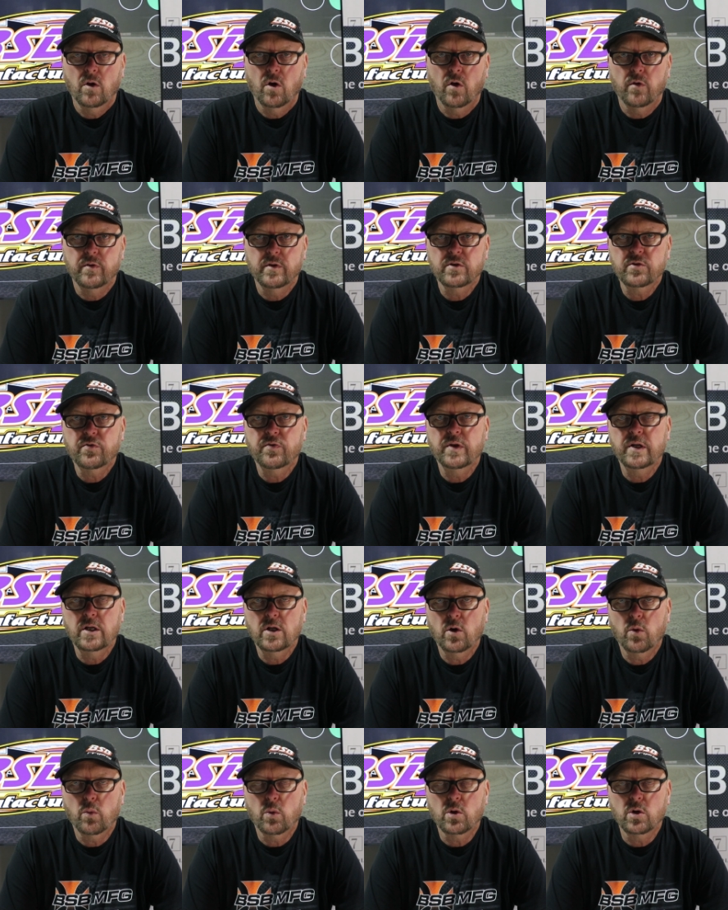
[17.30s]
On this
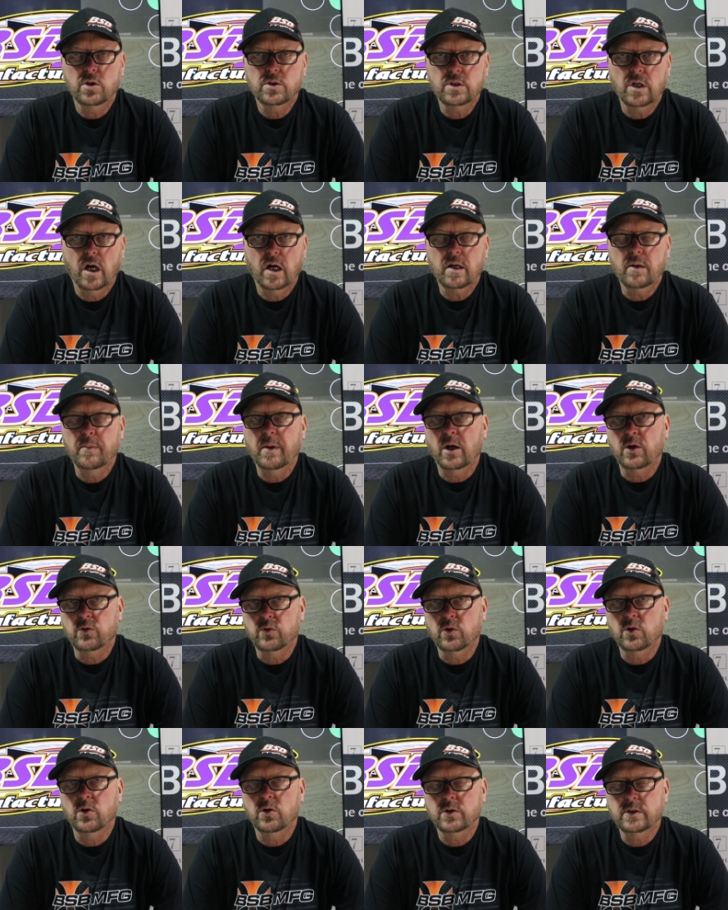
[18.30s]
video, we're going to talk about
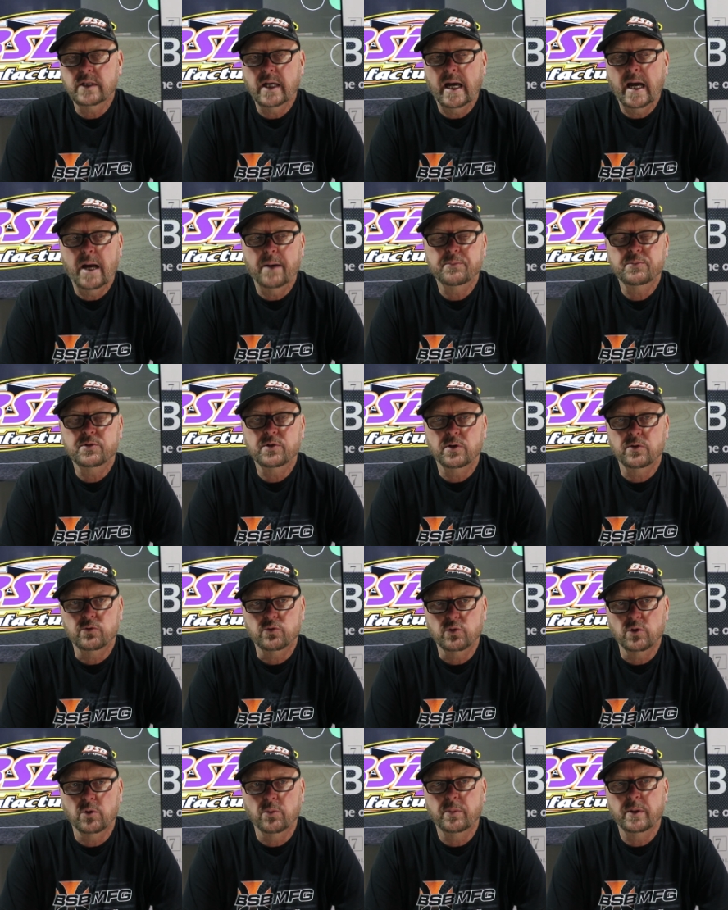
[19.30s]
drill and taps and
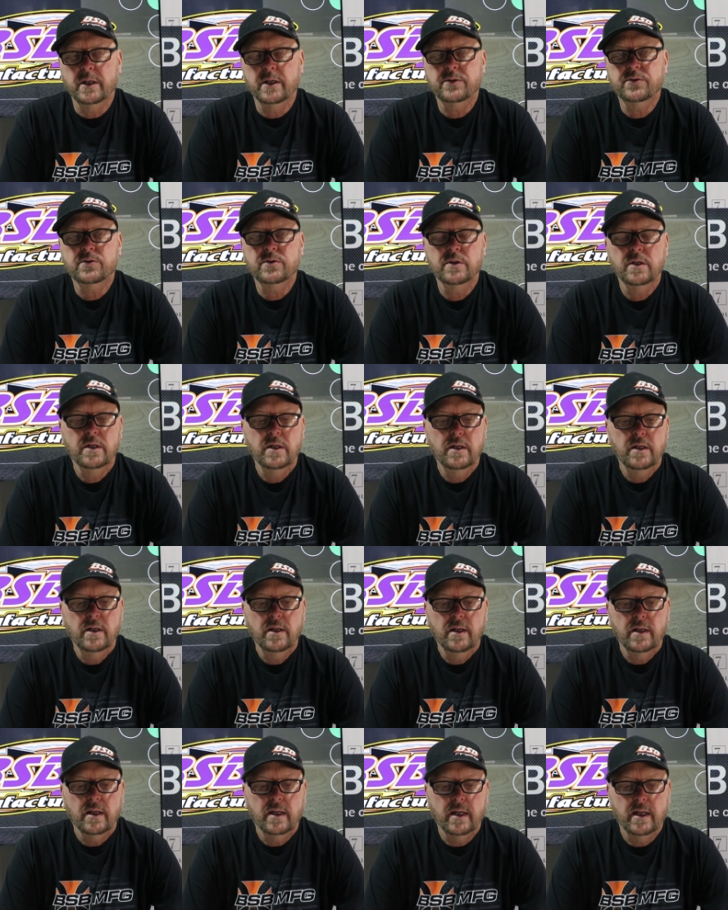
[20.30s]
drill bits
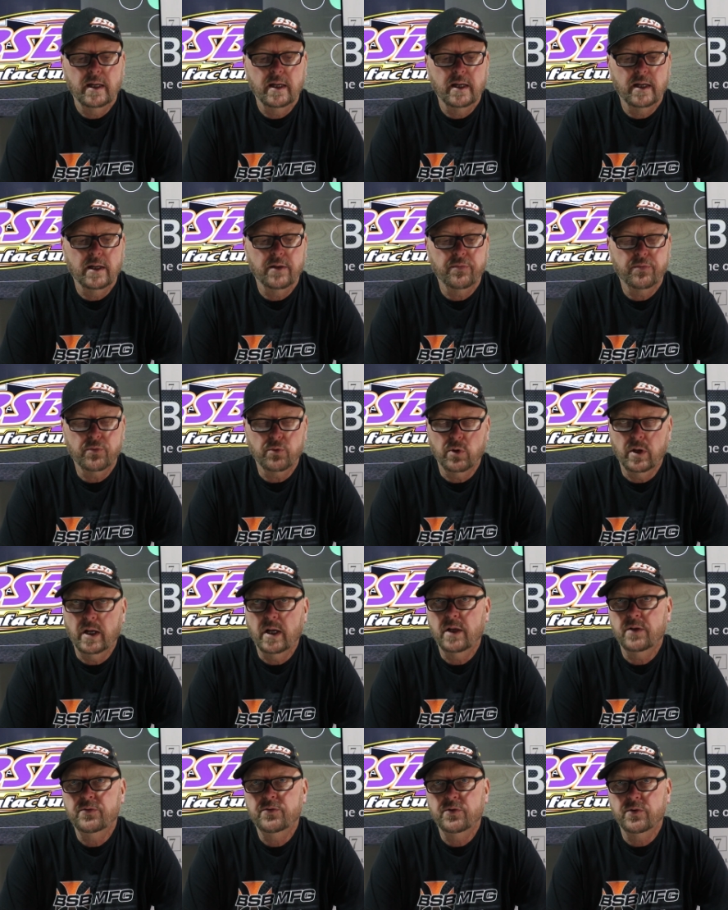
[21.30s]
and
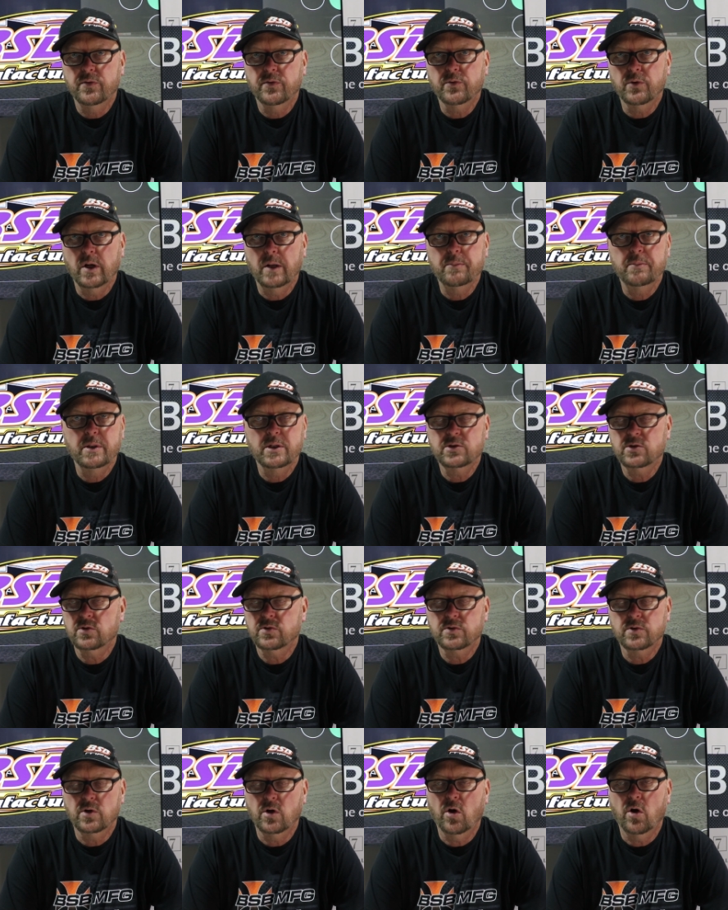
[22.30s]
threads and thread
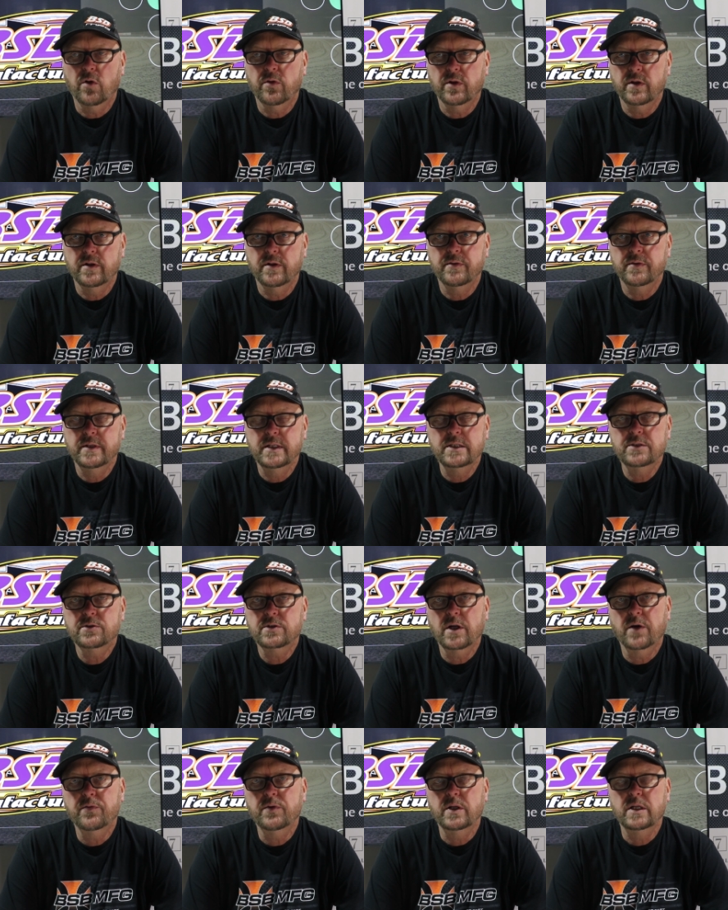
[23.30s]
pitches and all the neat
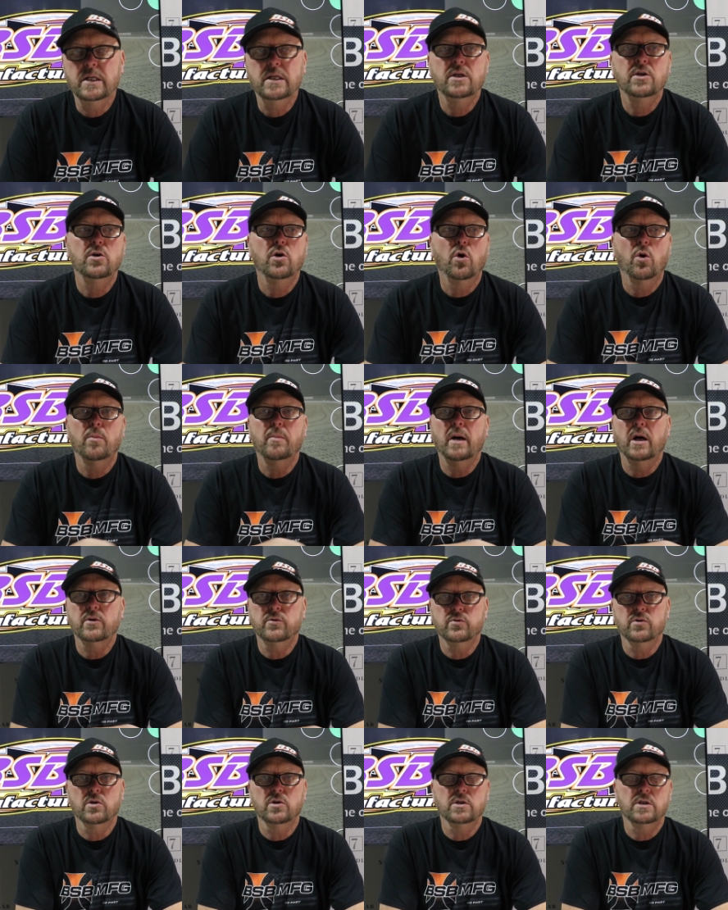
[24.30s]
stuff you need to know about
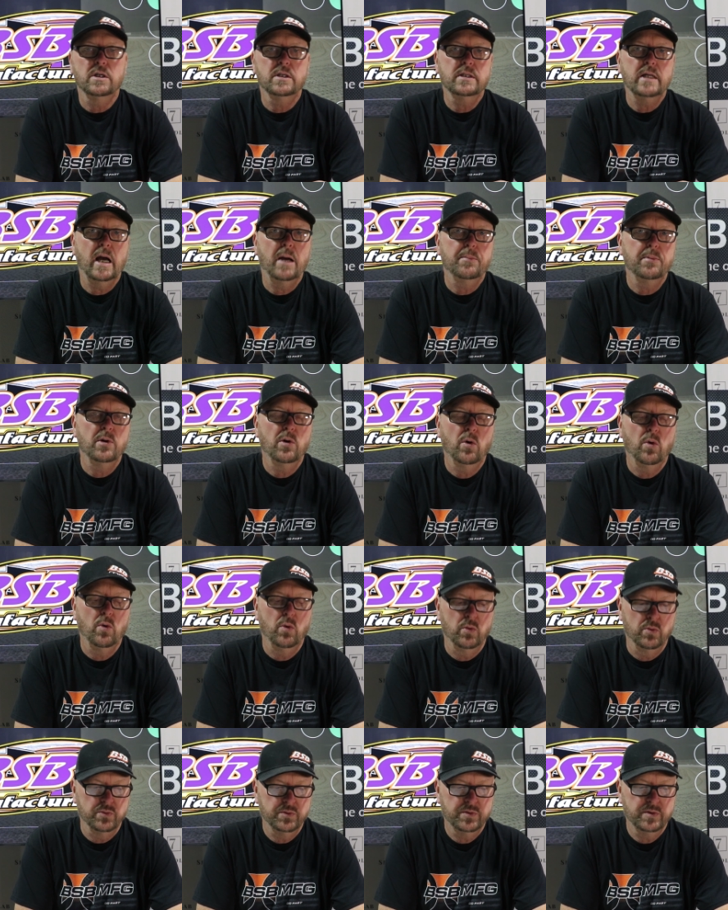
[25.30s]
drilling and tapping
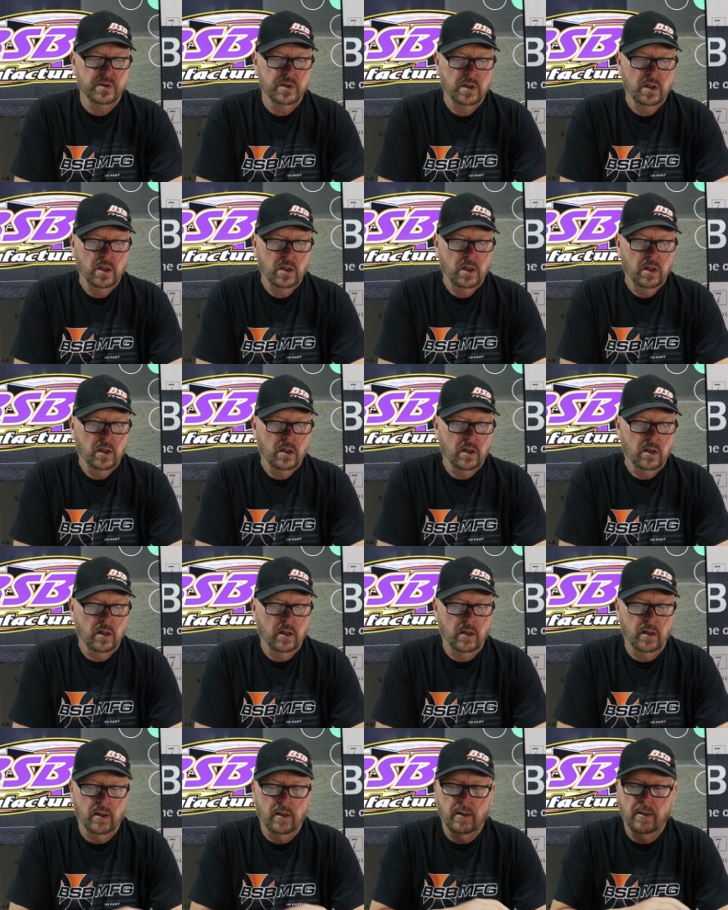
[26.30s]
holes.
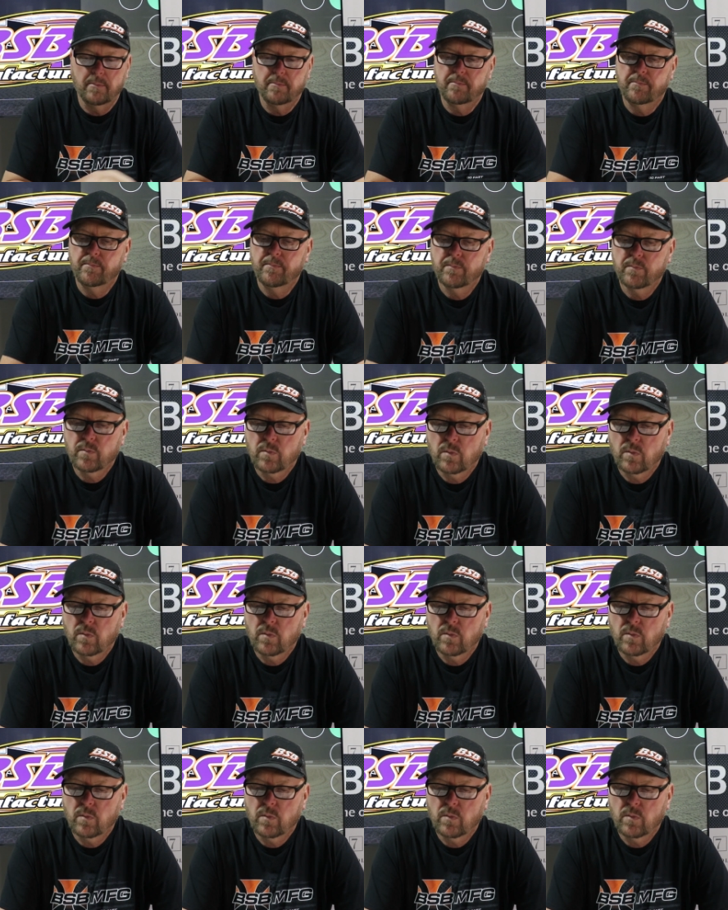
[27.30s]
Um,